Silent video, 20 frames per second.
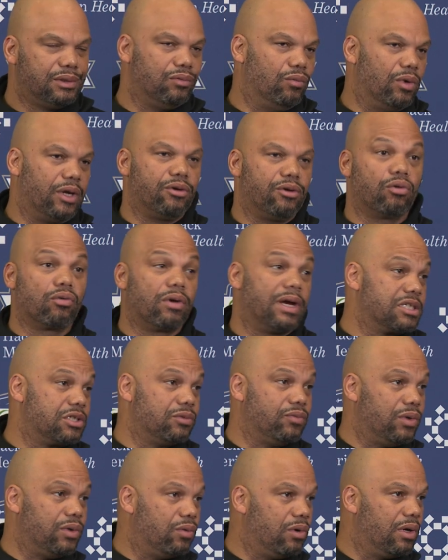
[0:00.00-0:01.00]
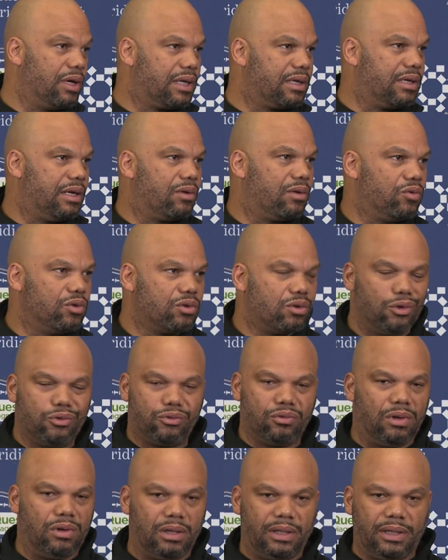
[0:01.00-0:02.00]
what direction we want to kick. We'll go
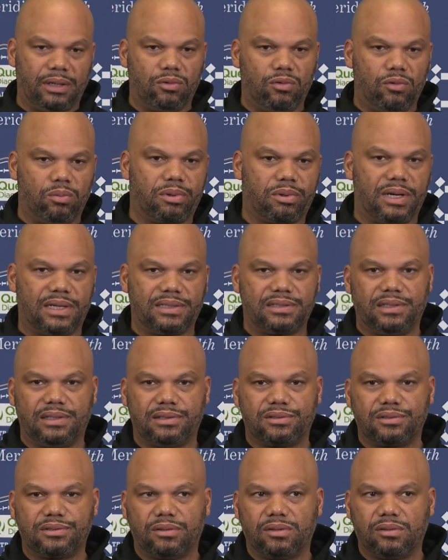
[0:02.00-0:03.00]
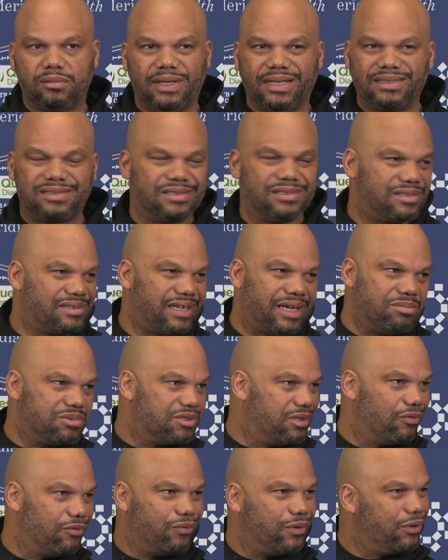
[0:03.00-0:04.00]
through all that whole process. So that's the same
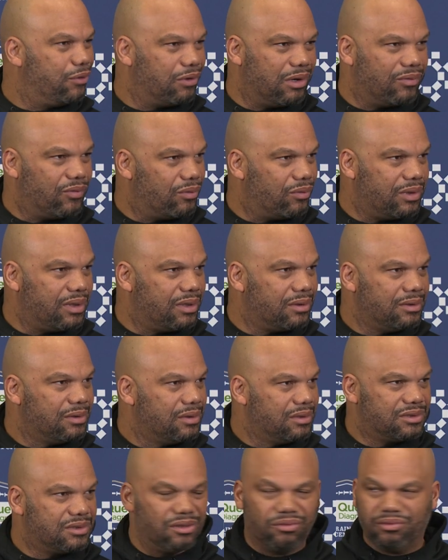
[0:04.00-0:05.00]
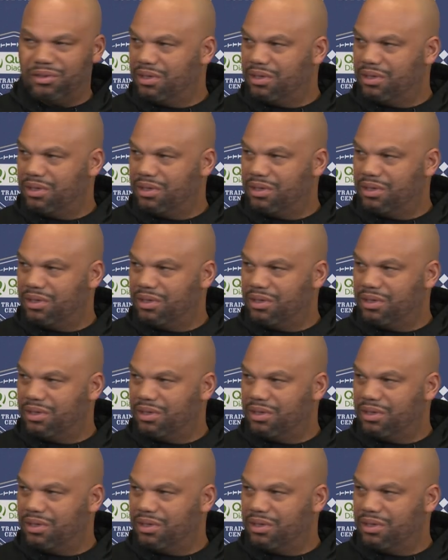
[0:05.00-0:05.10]
stuff we do every week. It's no